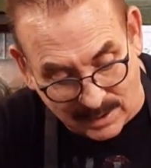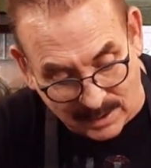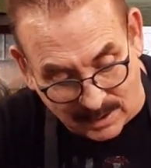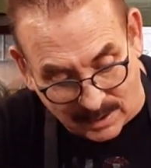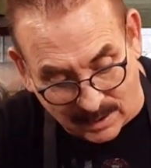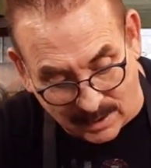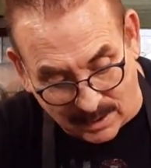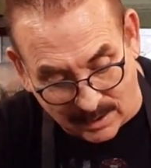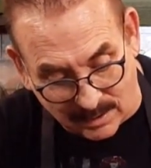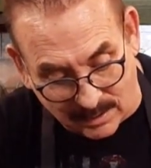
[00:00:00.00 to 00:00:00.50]

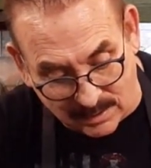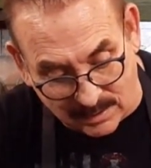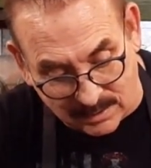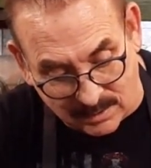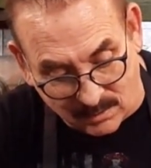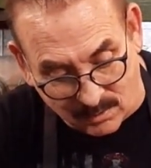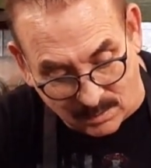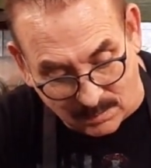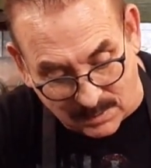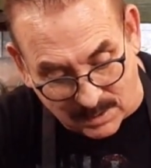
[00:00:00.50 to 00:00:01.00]

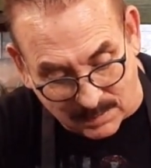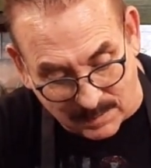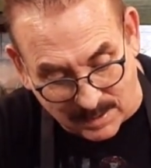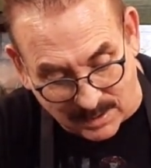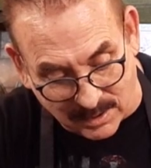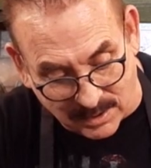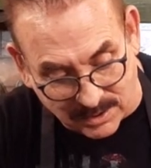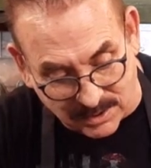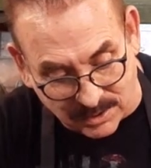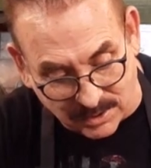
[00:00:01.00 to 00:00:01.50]
Cream of
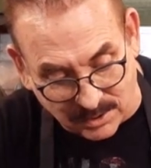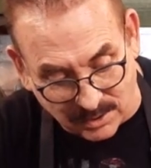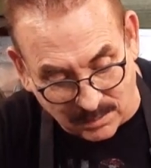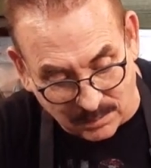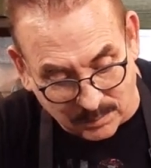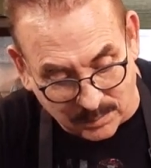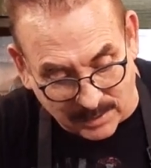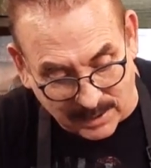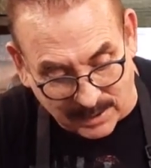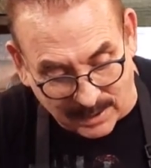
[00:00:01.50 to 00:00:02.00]
tomato
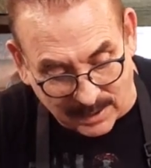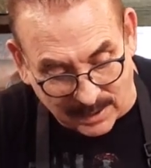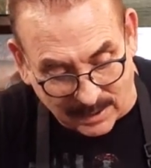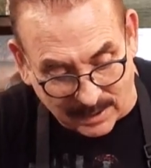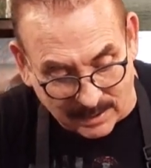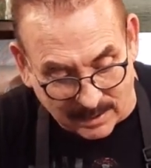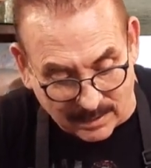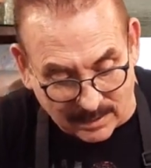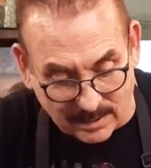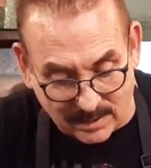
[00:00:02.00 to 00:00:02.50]
soup,
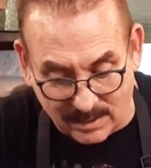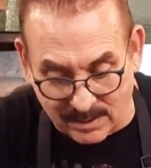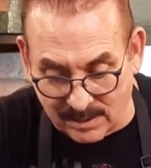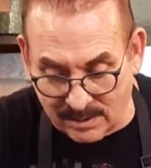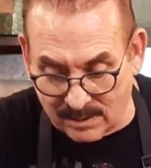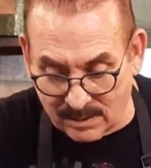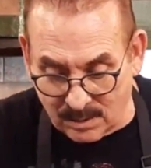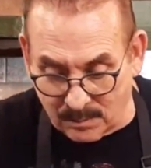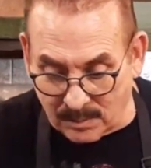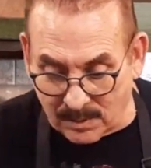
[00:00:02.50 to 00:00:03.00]
and
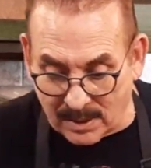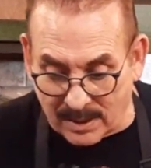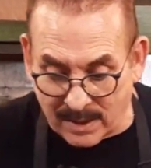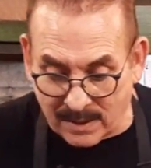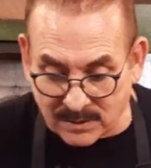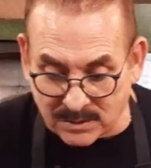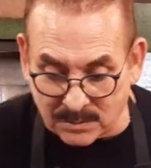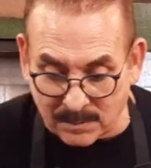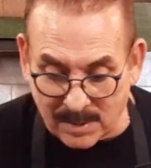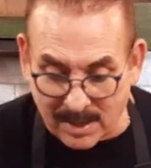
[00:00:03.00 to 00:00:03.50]
you probably
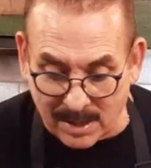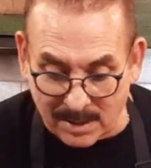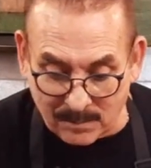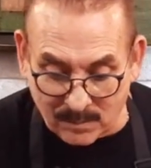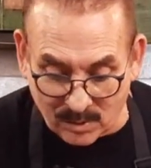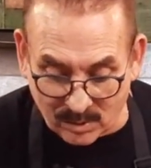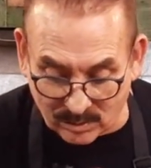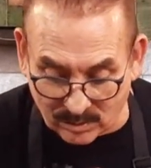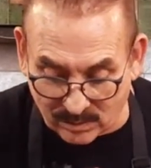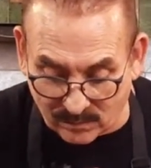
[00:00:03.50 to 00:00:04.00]
have some
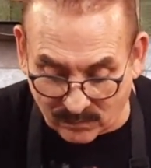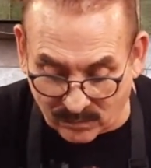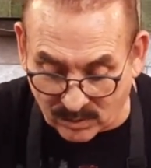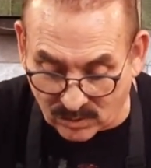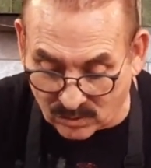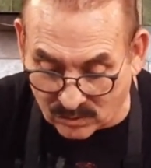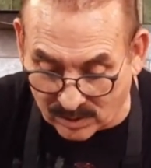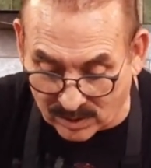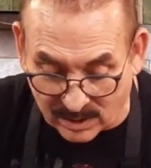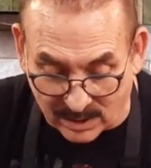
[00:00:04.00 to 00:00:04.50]
hamburger in the
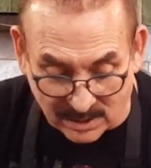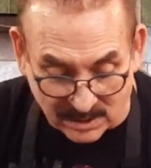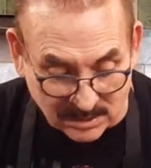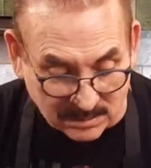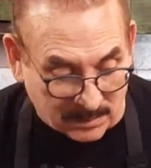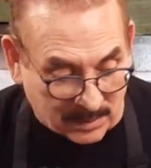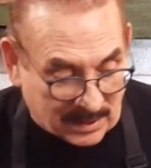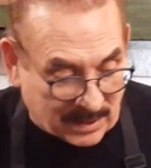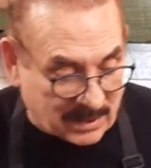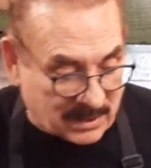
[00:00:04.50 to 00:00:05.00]
refrigerator and
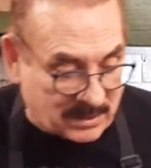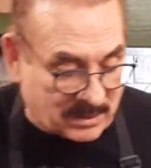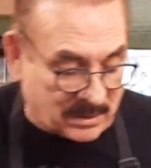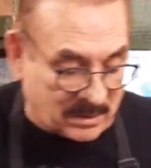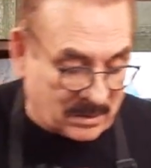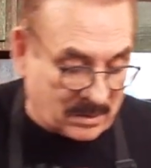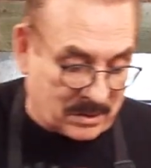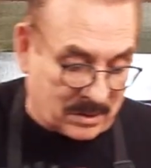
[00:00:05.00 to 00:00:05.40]
some pasta.